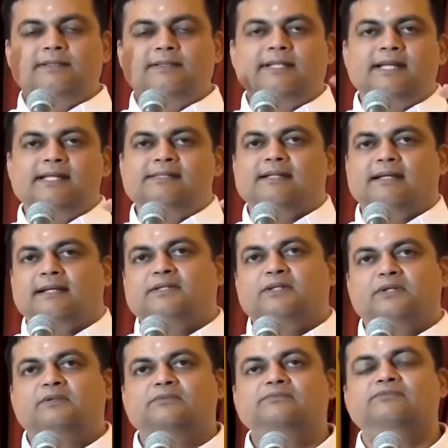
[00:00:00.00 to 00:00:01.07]
there is
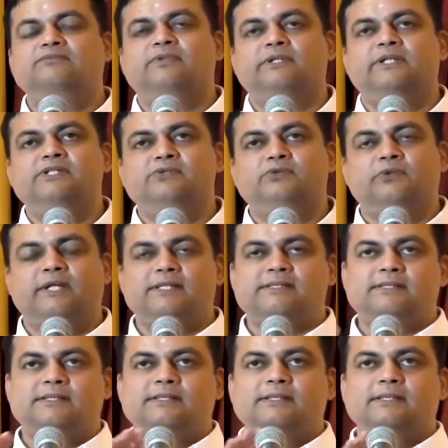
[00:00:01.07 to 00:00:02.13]
another room for the
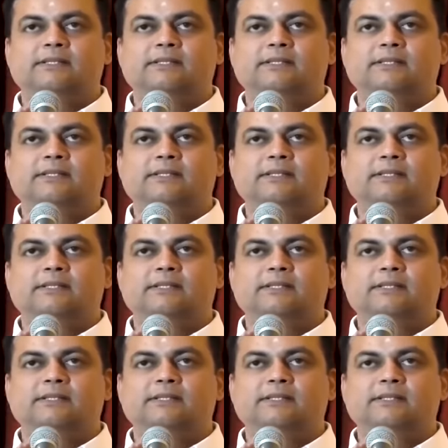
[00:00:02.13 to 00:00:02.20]
students,